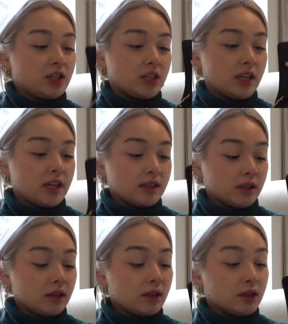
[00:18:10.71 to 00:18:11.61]
she is
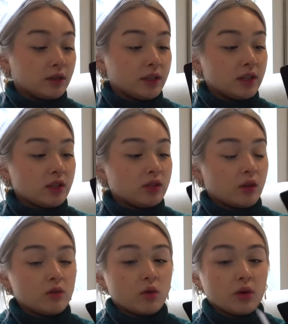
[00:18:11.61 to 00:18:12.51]
literally
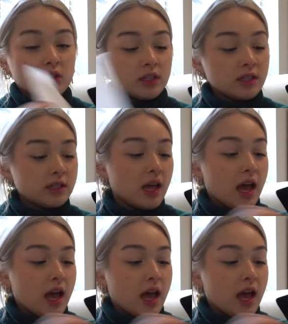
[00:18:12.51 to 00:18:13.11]
so gorgeous.